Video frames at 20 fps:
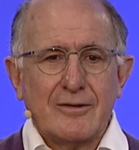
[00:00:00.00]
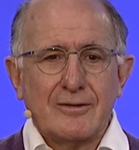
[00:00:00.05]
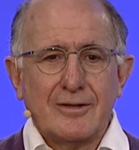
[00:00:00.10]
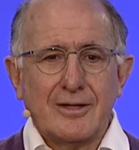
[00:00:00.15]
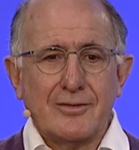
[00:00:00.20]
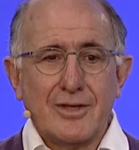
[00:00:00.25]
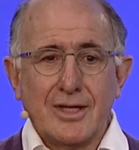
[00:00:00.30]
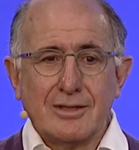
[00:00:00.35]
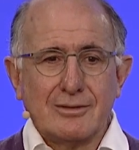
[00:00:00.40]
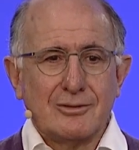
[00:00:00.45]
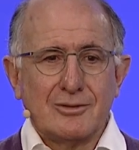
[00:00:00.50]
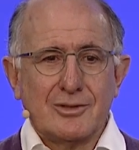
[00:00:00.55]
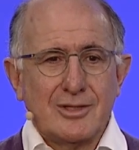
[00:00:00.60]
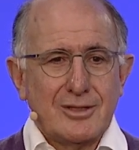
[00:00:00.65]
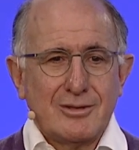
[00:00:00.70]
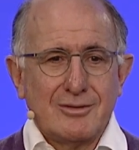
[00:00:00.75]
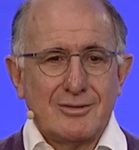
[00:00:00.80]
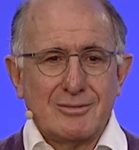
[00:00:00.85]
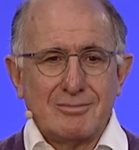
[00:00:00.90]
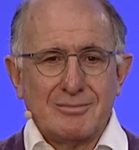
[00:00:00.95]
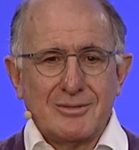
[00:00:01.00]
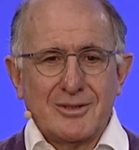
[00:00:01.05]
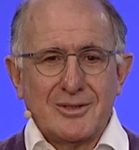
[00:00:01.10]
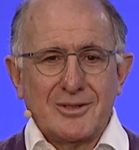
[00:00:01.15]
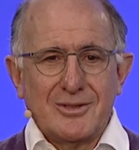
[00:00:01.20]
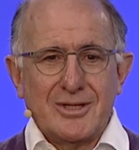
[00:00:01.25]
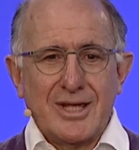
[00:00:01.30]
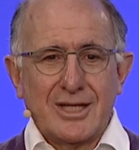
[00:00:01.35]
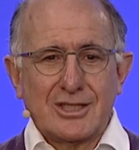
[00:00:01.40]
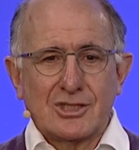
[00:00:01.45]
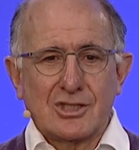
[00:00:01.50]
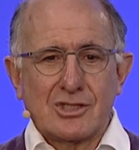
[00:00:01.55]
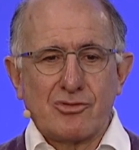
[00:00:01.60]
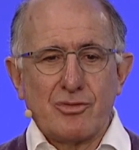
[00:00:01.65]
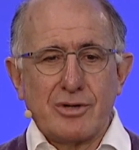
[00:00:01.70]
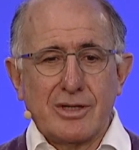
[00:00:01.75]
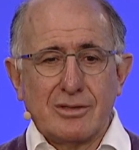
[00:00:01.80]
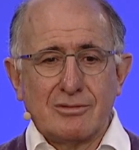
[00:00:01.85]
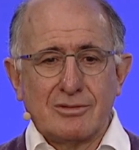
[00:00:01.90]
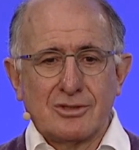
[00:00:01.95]
And then you know, the next
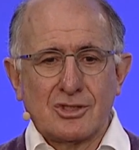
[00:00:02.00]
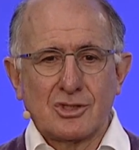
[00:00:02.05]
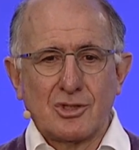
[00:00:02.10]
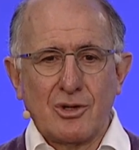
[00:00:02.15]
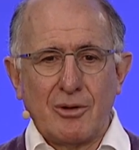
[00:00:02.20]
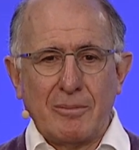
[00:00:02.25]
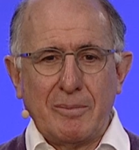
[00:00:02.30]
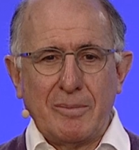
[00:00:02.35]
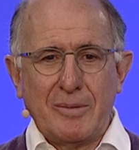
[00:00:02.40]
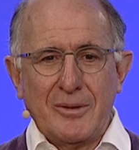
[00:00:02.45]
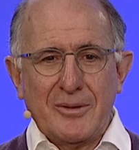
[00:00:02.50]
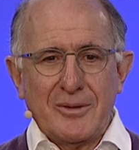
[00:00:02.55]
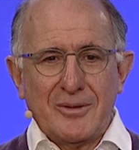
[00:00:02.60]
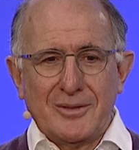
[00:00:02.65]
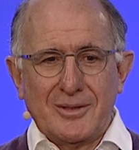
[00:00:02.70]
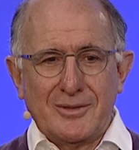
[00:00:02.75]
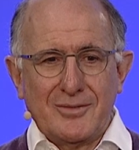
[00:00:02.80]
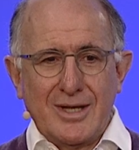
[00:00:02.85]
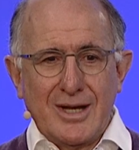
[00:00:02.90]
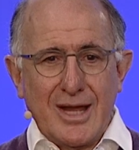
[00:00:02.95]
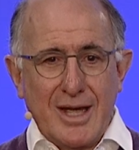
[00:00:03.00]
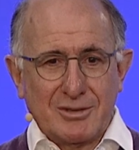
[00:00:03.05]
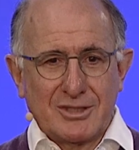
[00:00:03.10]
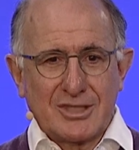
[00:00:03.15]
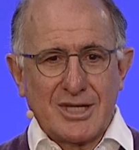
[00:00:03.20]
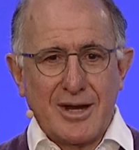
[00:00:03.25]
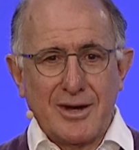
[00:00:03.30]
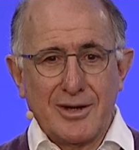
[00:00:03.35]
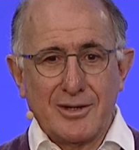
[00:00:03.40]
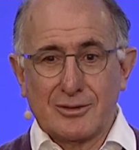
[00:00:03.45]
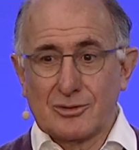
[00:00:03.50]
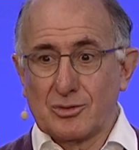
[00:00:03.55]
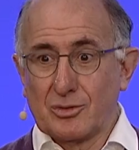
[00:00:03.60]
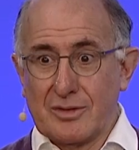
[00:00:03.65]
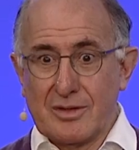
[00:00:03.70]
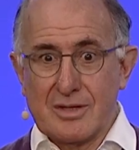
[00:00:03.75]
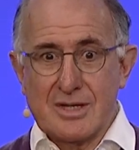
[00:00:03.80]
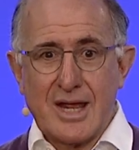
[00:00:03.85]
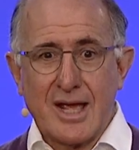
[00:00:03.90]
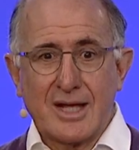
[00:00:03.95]
stop, and then I was carrying on to
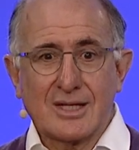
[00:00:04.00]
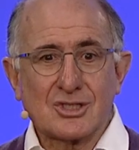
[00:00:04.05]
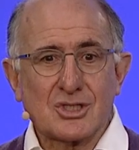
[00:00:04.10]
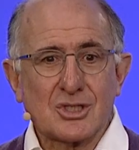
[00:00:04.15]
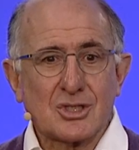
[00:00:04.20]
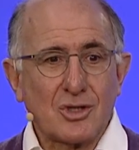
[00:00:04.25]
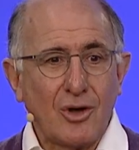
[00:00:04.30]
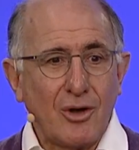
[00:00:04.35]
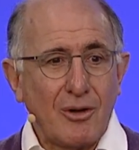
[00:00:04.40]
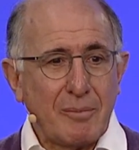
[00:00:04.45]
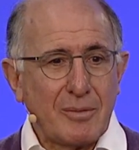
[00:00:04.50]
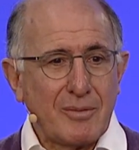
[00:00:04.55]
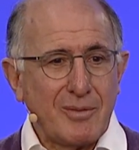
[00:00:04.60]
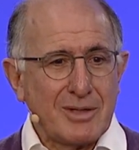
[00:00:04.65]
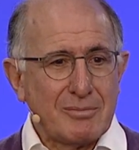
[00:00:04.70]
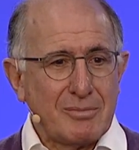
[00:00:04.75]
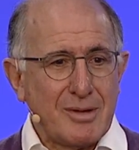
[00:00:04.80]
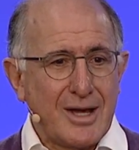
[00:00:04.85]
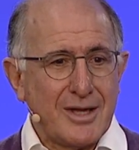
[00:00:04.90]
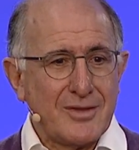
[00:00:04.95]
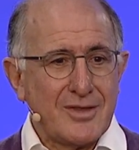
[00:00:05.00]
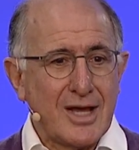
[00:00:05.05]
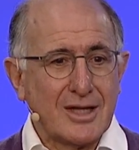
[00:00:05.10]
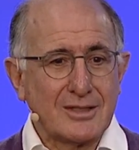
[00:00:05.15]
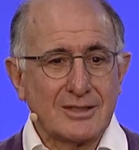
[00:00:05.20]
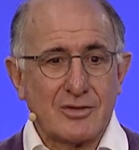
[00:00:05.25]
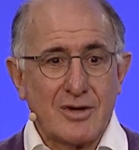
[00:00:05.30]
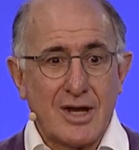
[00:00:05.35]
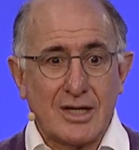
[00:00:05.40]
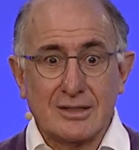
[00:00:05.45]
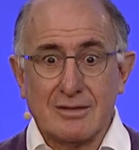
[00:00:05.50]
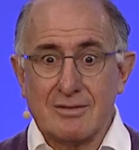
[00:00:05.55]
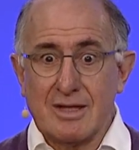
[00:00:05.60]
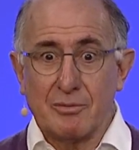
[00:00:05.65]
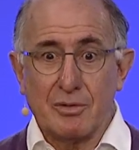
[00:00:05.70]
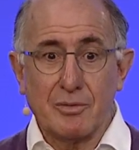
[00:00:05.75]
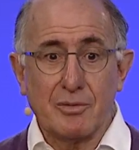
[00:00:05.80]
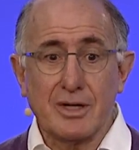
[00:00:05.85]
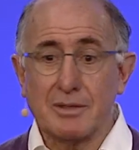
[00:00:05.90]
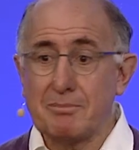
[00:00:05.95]
the next stop went by in the underground, and then
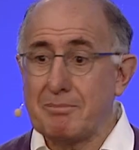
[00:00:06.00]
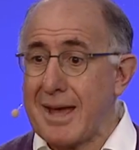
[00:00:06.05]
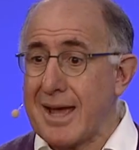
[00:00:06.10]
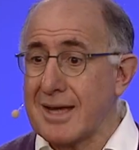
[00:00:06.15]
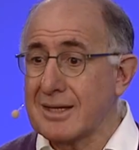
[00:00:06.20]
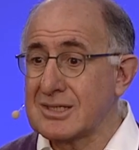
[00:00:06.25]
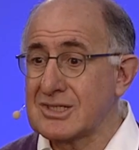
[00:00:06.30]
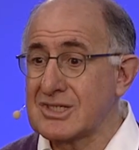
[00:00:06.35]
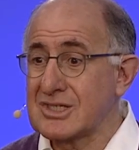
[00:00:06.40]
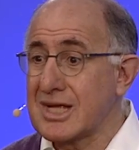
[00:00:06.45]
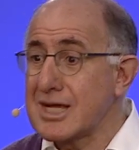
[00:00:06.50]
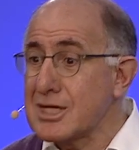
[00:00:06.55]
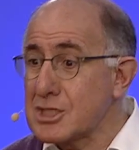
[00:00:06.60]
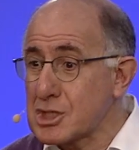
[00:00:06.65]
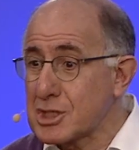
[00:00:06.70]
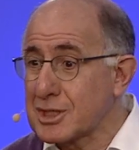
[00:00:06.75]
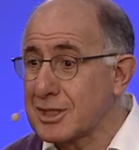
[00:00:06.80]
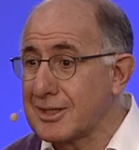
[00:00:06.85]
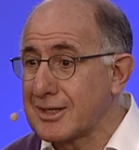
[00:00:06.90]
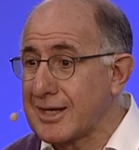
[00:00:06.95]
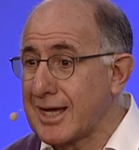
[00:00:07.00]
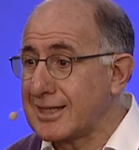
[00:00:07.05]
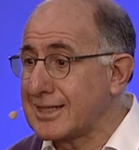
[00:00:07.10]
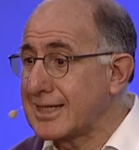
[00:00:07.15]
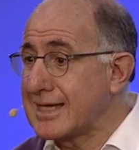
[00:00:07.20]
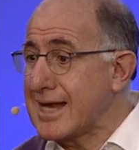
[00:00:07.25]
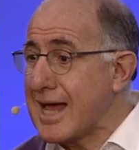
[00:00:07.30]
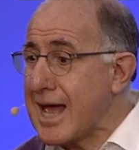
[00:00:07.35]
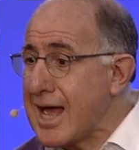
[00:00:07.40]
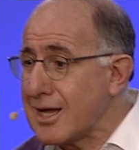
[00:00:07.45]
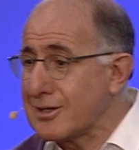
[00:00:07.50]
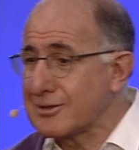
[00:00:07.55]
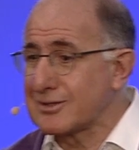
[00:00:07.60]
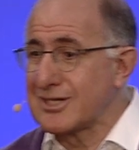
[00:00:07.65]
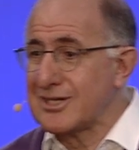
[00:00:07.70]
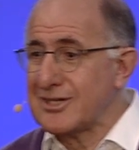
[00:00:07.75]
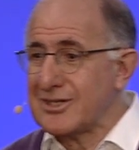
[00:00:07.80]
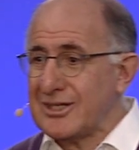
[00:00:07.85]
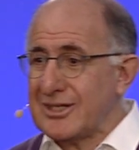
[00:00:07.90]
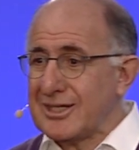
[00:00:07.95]
we were at Bank Station, and I had to get out.
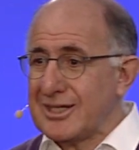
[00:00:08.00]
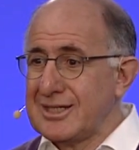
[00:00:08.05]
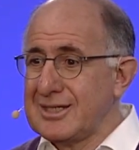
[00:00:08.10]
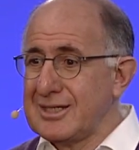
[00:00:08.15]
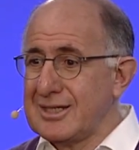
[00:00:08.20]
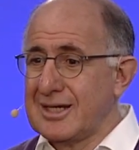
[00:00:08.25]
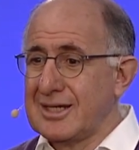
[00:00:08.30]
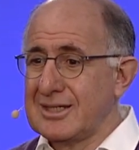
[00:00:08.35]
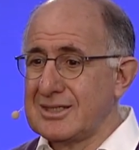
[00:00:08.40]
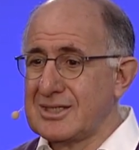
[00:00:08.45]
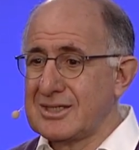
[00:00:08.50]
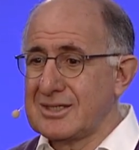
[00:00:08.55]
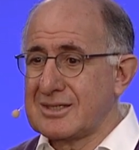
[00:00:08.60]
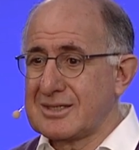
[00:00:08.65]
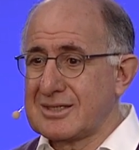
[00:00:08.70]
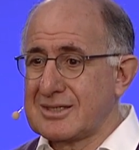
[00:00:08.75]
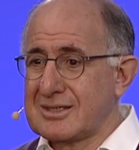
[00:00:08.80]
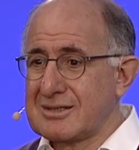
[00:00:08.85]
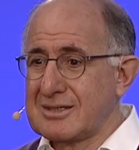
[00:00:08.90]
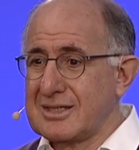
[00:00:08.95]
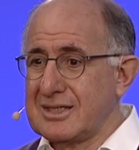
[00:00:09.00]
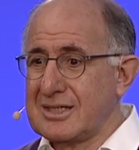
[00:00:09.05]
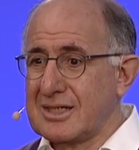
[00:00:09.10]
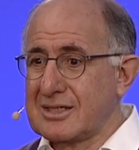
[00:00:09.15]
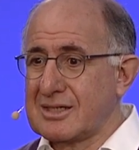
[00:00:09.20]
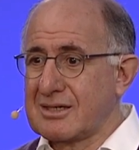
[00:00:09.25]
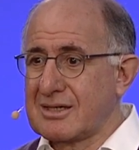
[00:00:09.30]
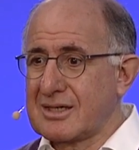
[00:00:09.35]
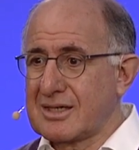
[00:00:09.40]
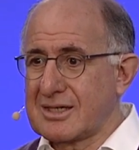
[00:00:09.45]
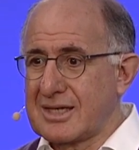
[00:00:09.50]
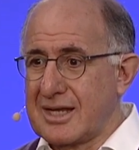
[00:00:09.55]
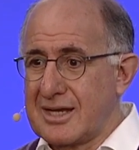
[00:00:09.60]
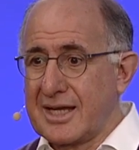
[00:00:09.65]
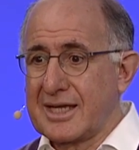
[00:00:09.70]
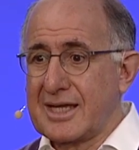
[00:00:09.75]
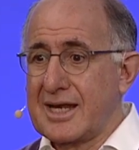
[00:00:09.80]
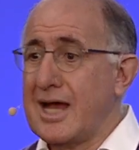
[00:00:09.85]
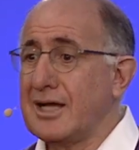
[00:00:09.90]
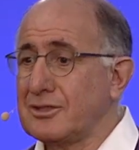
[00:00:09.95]
And he, I, he said, Can
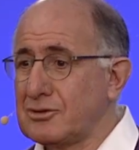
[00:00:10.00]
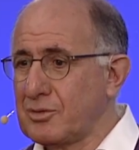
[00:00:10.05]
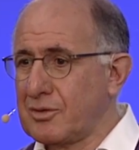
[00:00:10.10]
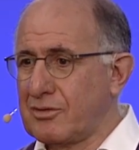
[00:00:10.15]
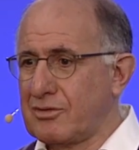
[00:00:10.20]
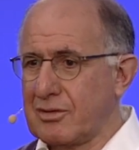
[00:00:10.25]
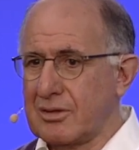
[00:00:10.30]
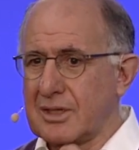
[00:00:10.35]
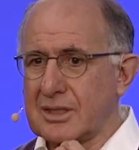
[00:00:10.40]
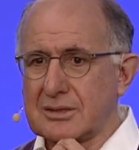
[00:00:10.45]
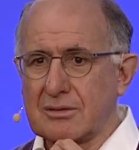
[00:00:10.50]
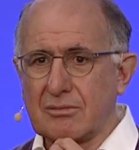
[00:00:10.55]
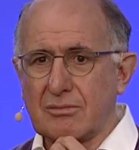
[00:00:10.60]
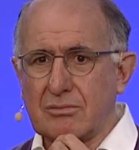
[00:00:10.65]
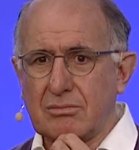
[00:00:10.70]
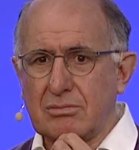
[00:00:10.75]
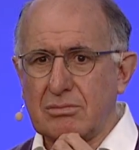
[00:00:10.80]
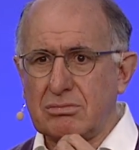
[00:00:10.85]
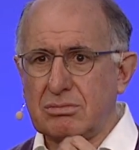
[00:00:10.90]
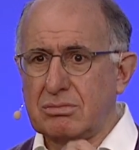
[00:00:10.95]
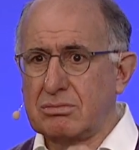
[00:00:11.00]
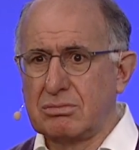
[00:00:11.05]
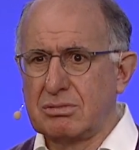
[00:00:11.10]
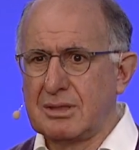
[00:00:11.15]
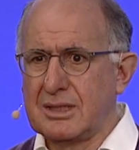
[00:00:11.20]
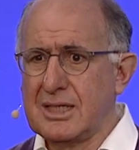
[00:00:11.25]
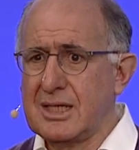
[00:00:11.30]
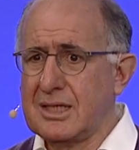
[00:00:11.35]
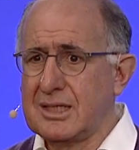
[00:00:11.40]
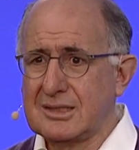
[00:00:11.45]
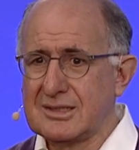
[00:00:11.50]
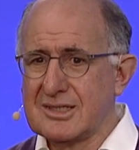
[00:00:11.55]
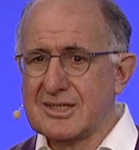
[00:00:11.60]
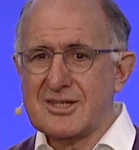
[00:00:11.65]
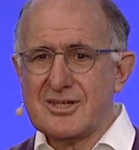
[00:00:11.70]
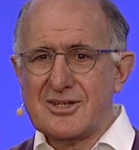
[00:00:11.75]
I get out with you? And I said, Well, yes.